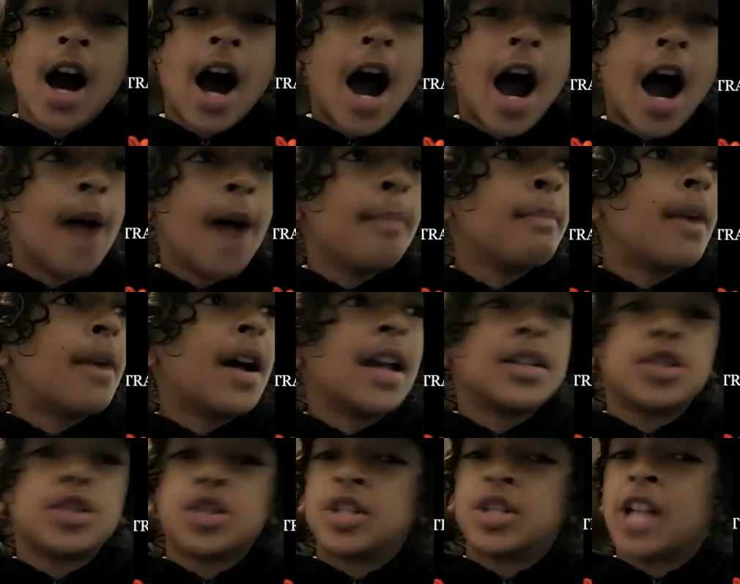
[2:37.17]
I
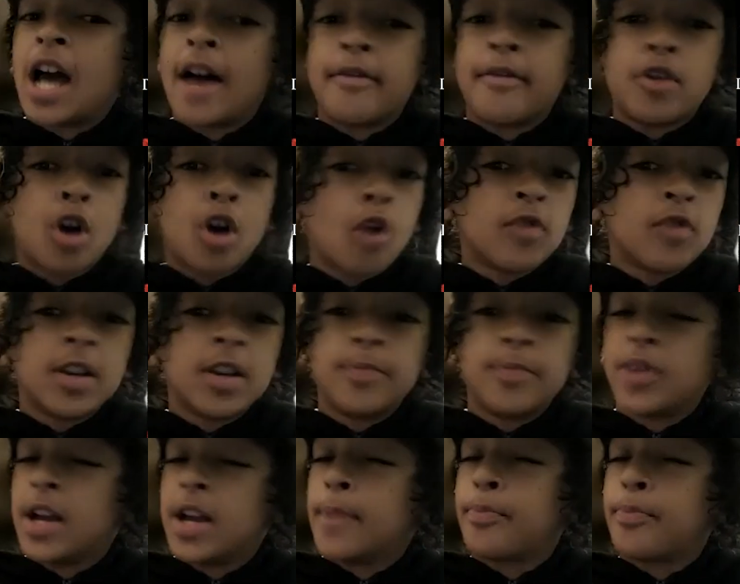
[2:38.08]
might just have it on
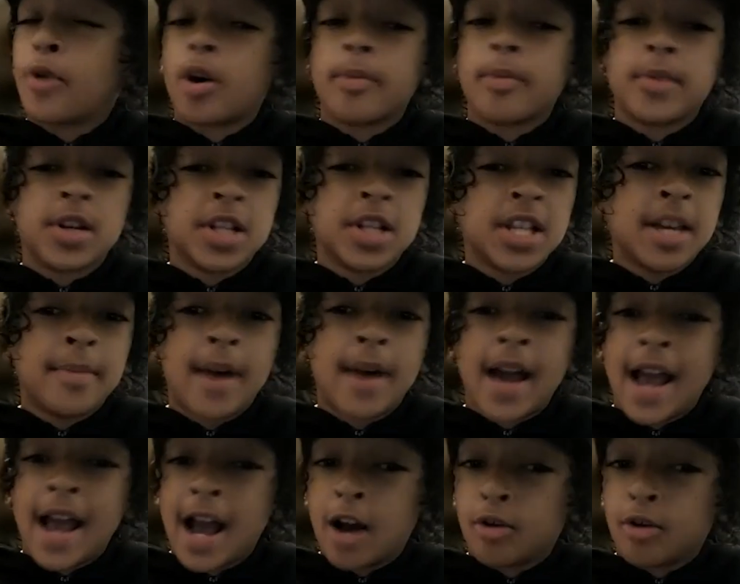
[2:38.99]
replay permanently in my
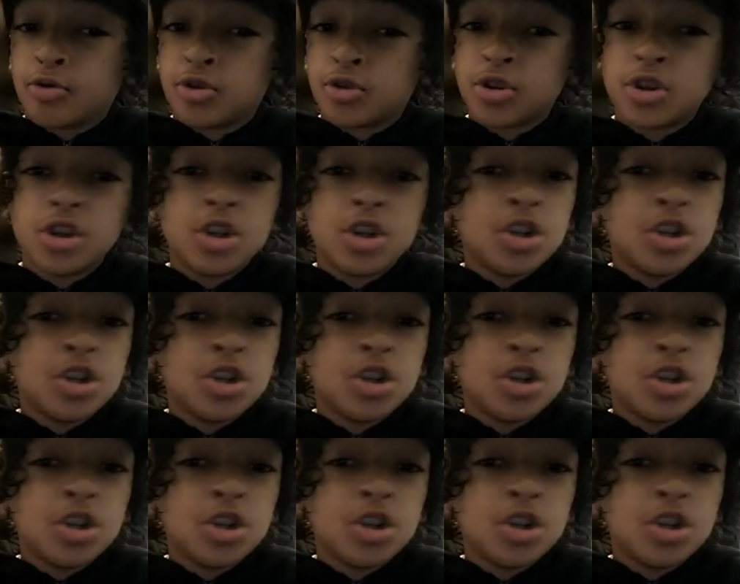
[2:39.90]
house